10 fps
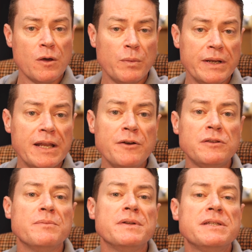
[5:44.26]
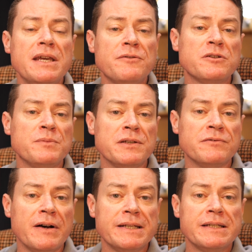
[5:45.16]
We load the material to be
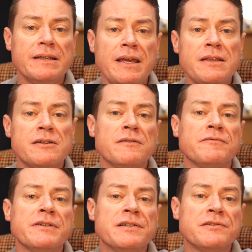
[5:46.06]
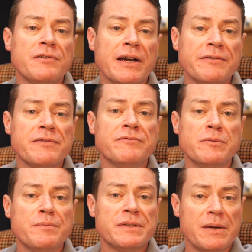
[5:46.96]
dried into the freeze dryer at
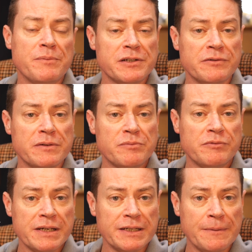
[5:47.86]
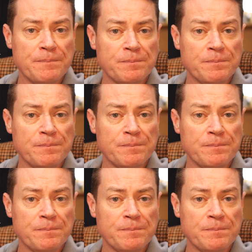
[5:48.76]
room temperature and pressure,